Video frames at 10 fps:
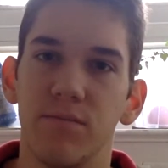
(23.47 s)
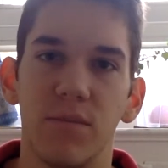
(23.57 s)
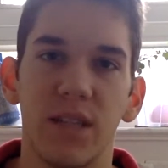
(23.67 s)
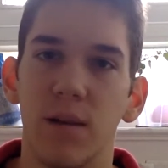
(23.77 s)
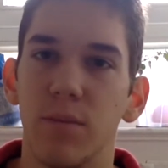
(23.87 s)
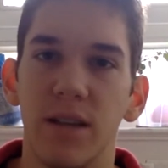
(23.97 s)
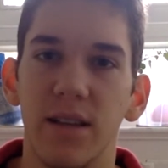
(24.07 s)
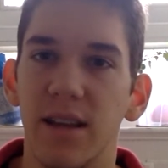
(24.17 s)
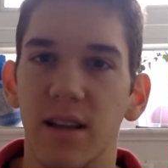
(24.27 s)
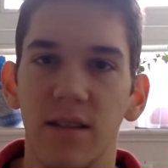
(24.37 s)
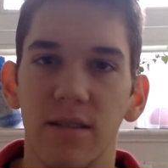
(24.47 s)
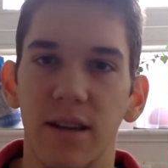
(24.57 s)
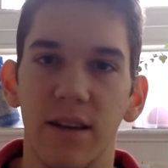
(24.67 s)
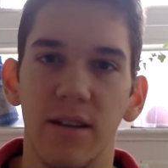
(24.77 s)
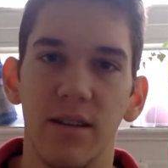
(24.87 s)
somebody
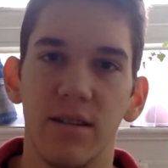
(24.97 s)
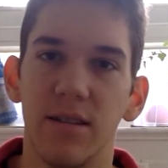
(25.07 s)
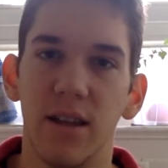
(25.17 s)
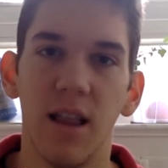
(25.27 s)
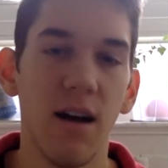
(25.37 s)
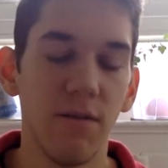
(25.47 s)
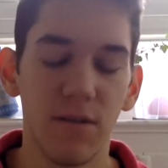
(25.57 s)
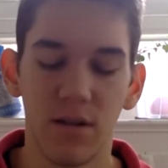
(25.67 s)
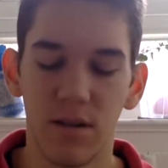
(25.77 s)
they love,